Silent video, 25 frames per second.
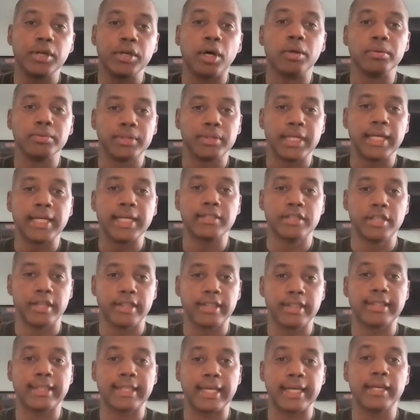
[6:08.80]
don't tend to
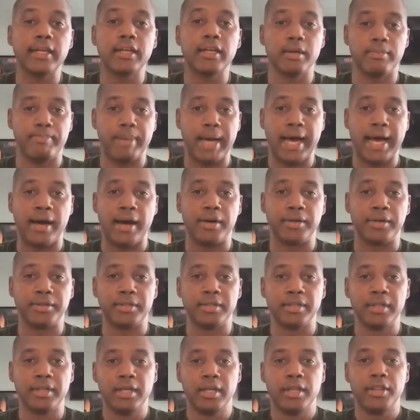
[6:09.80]
think
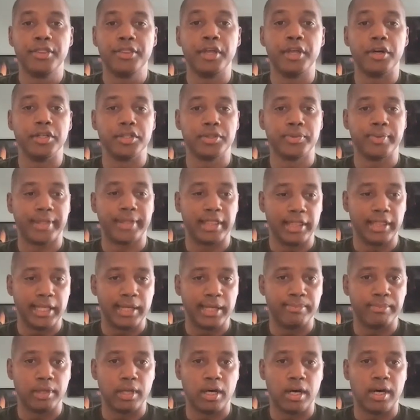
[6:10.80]
about those with
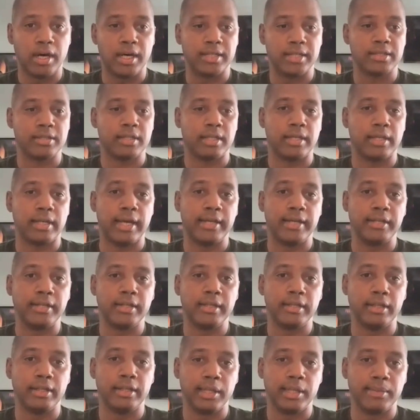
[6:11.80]
limb loss and,
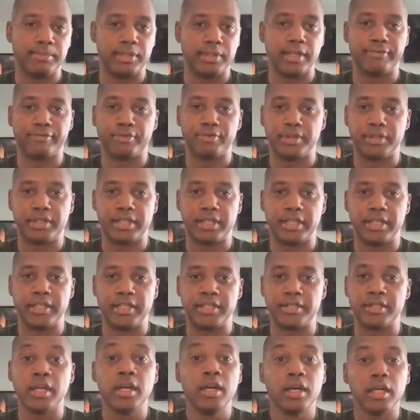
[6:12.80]
and limb
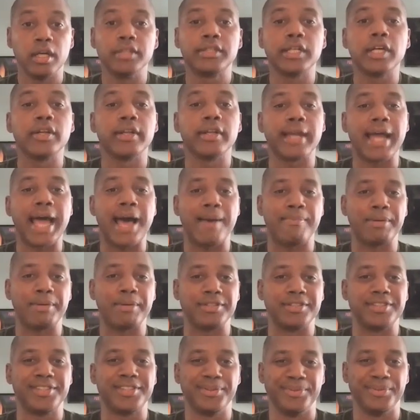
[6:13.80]
differences until it
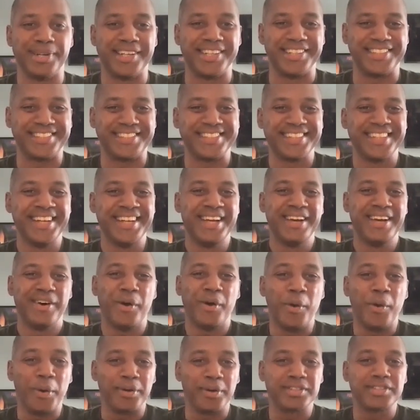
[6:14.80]
happens to us
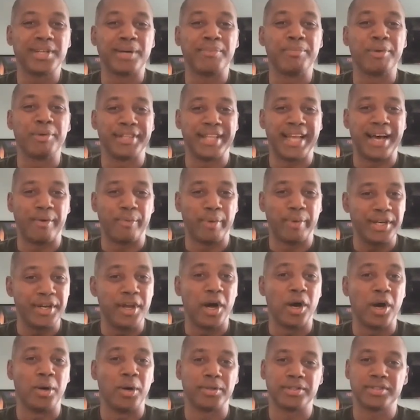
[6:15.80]
or someone that we
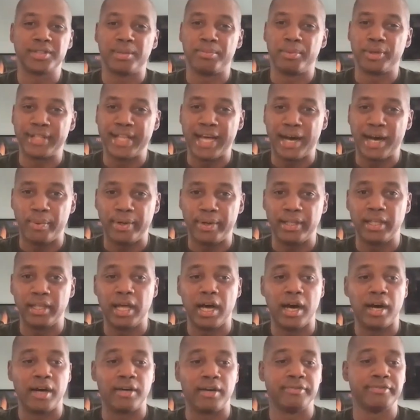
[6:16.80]
know or someone that we
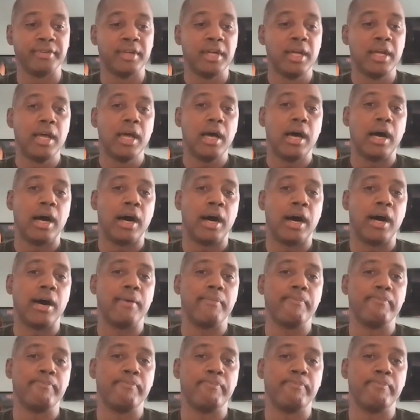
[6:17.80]
love. Uh,